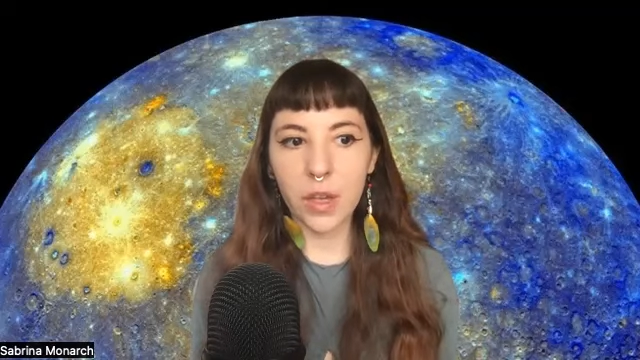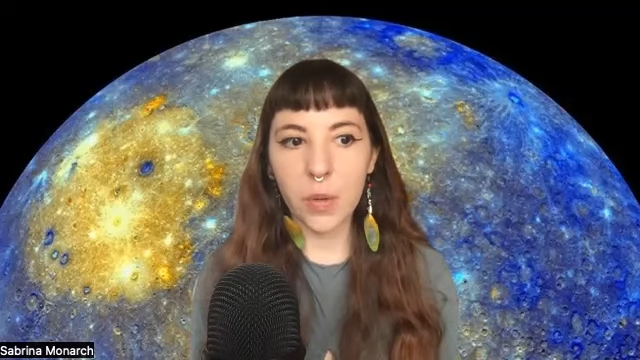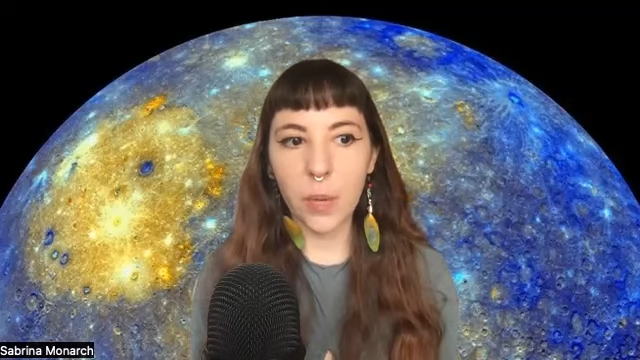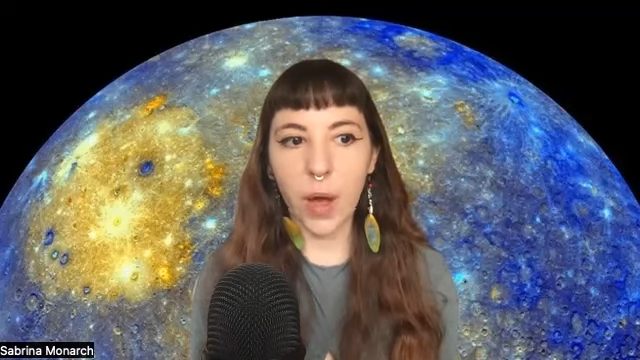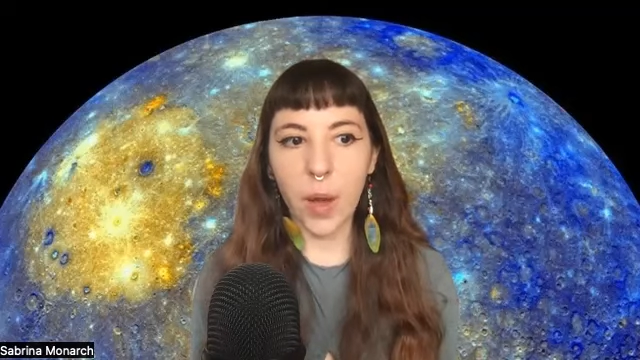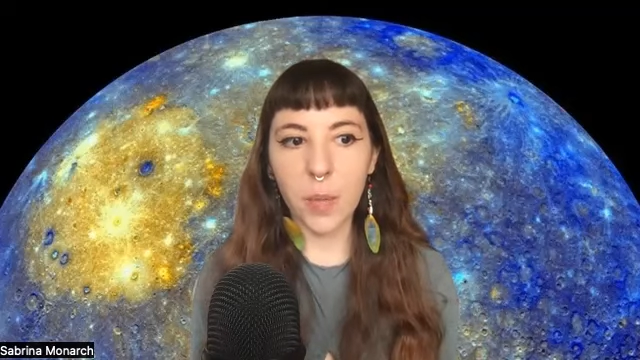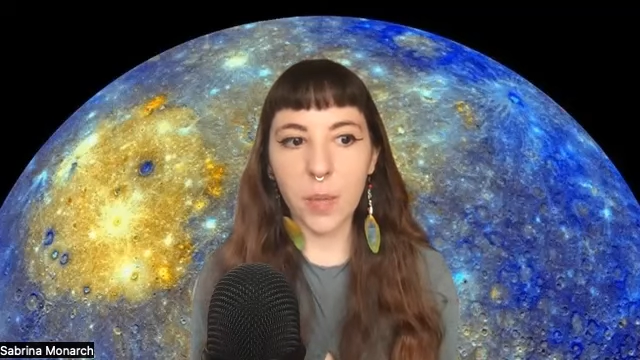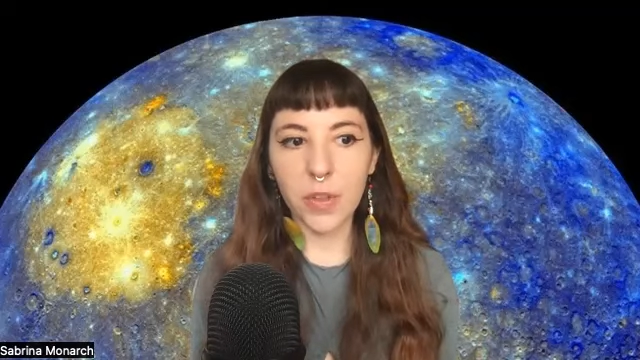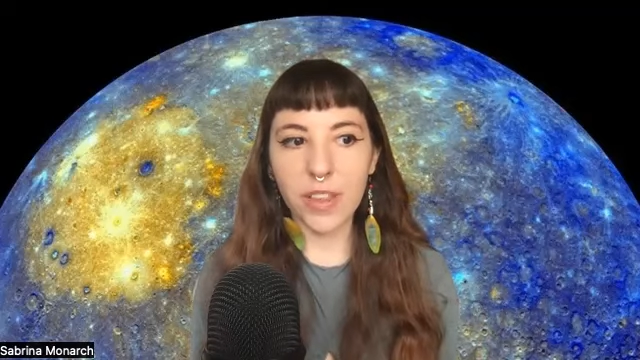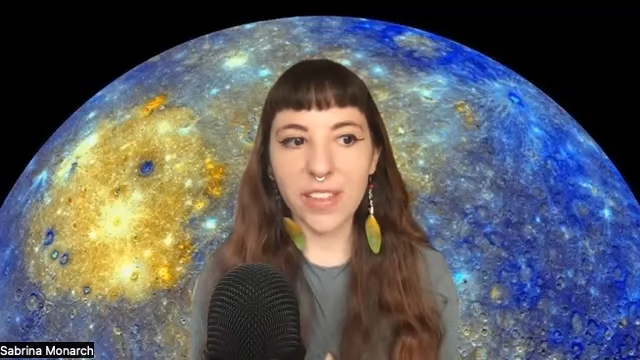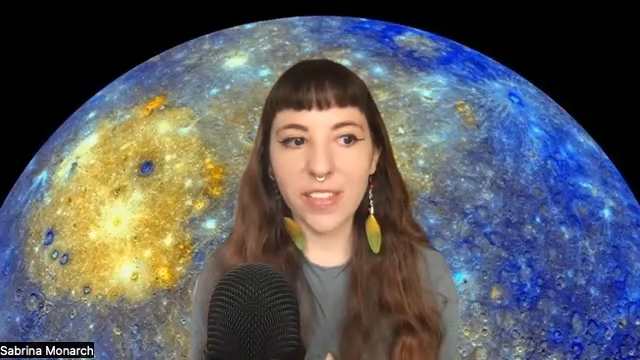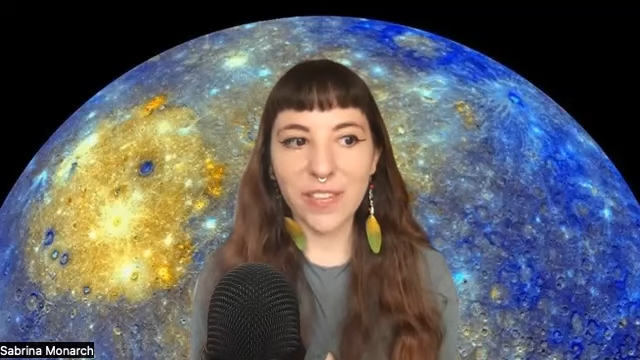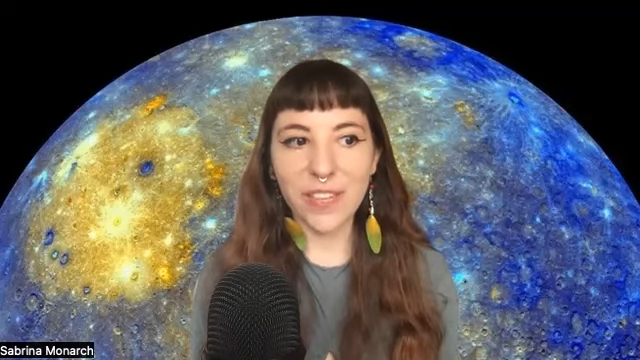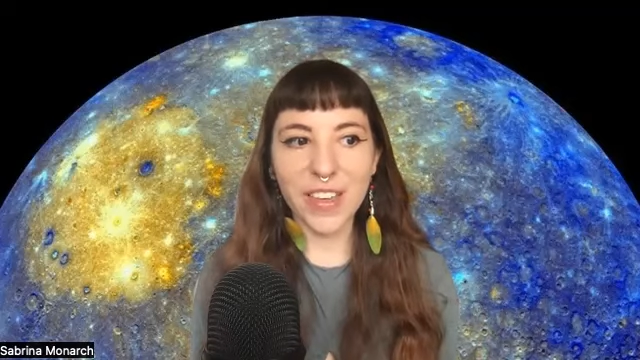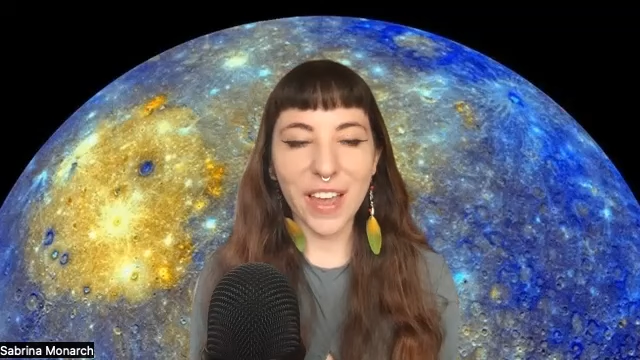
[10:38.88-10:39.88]
wow, I'm really
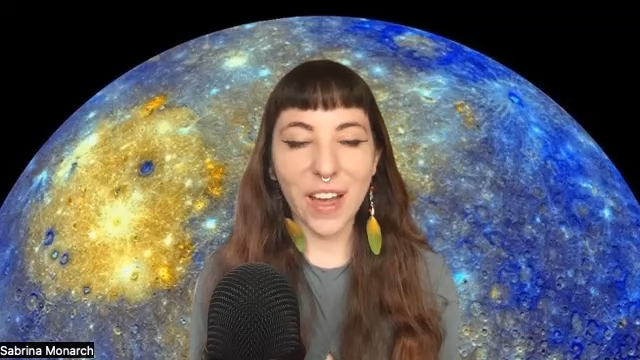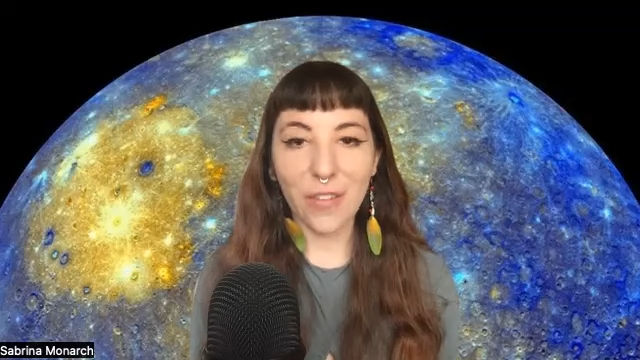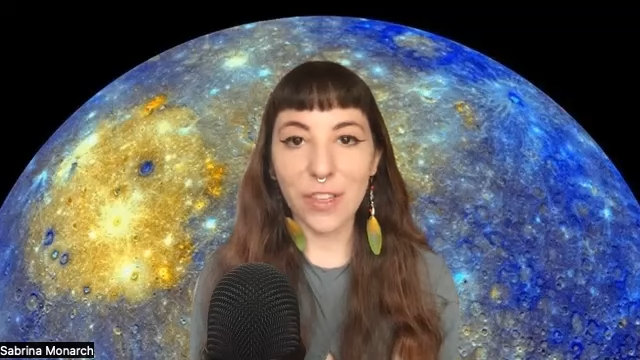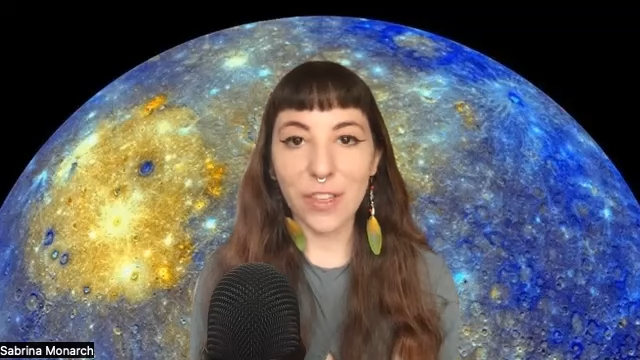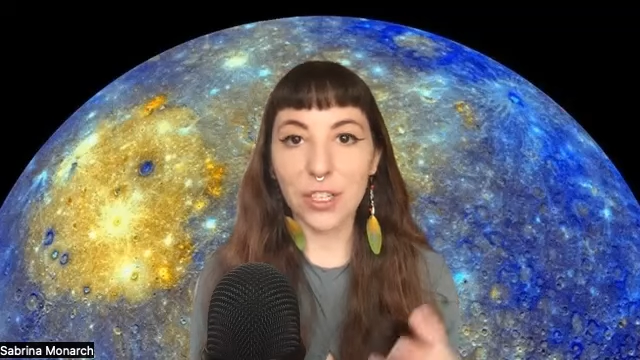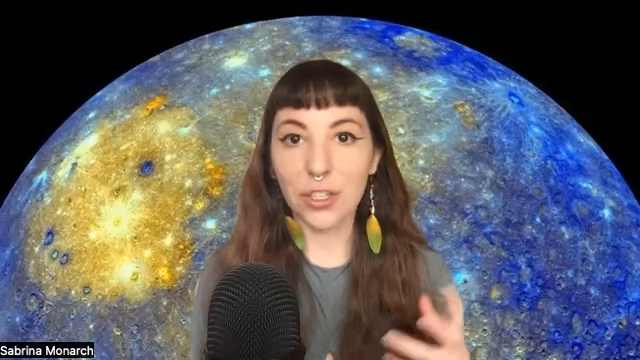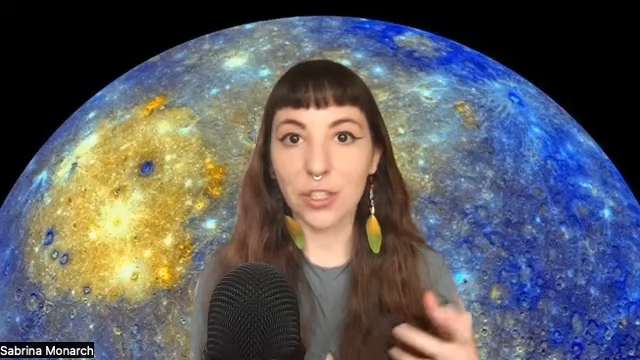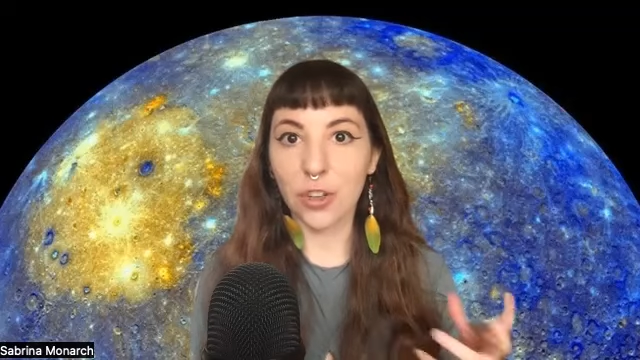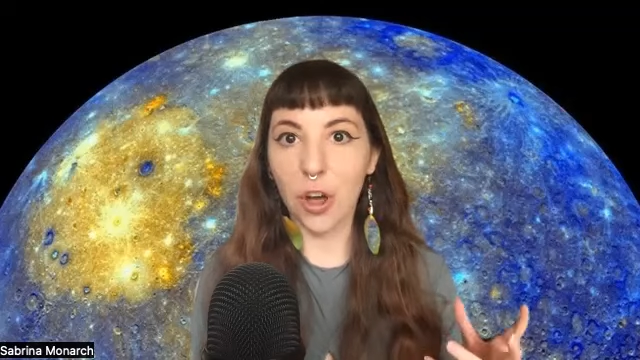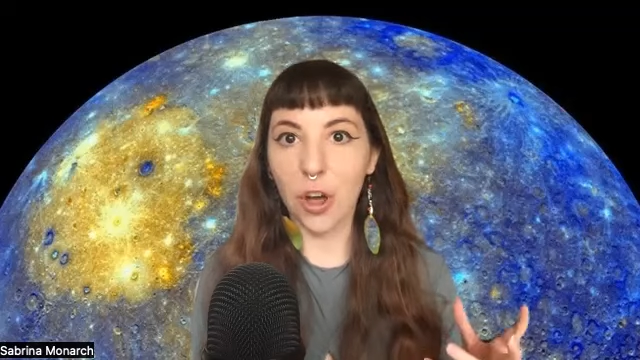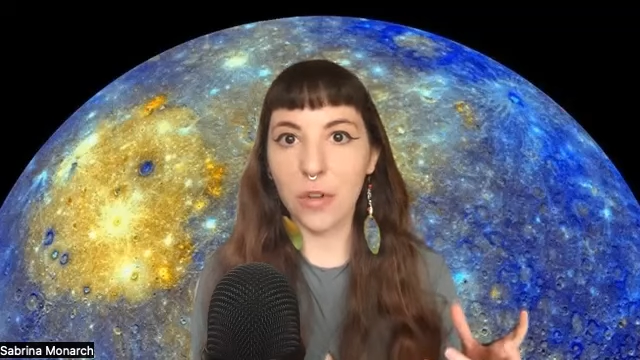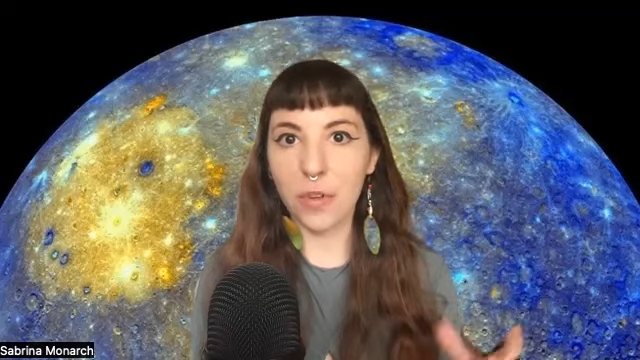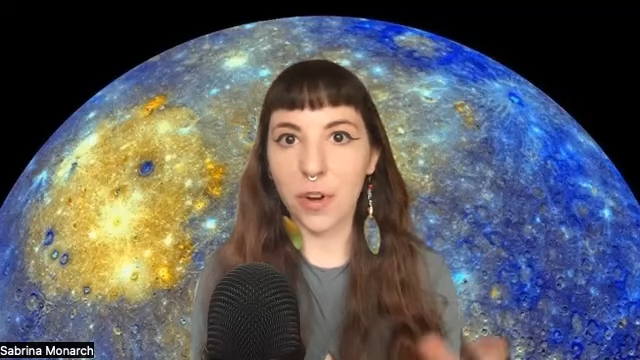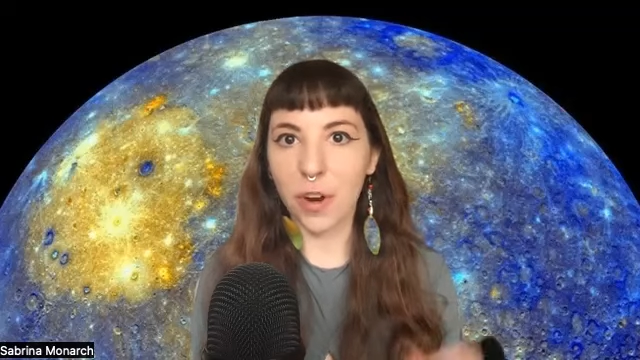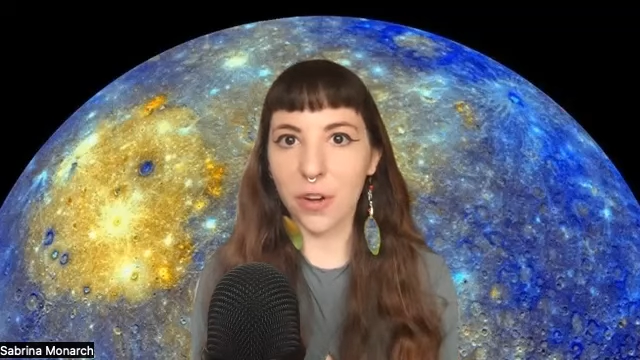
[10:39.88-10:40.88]
living out this
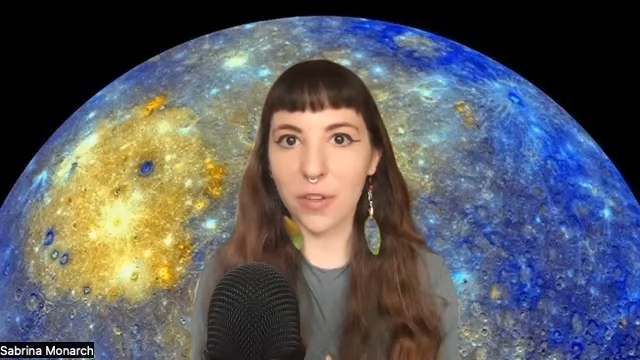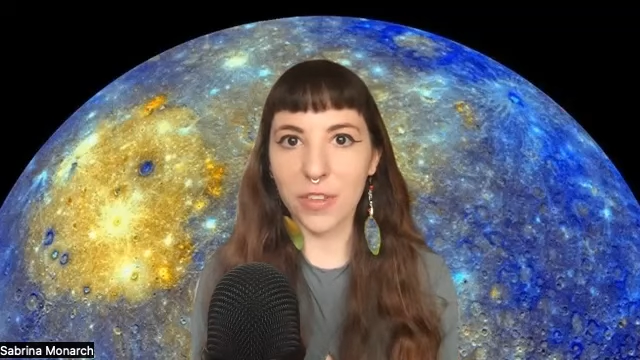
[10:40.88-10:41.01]
genre